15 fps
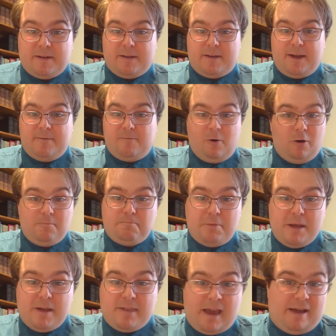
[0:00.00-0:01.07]
it won't
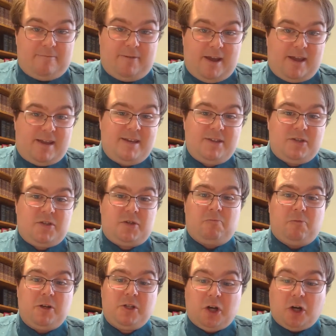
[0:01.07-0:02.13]
be that way. He's
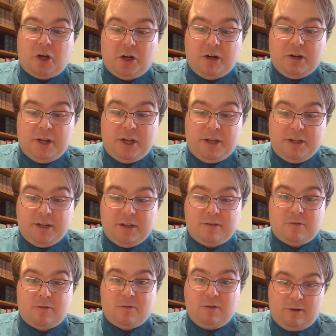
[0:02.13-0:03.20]
returning in
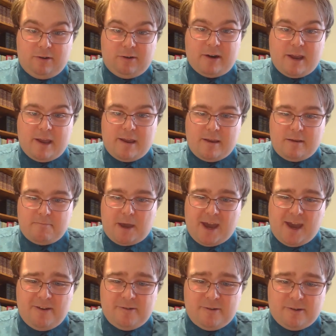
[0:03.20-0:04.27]
glory, in
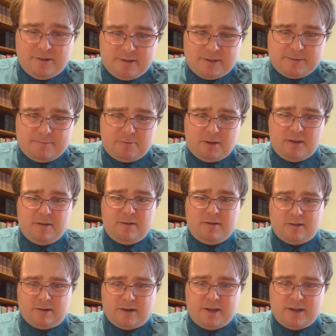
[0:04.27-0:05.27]
power, in splendor.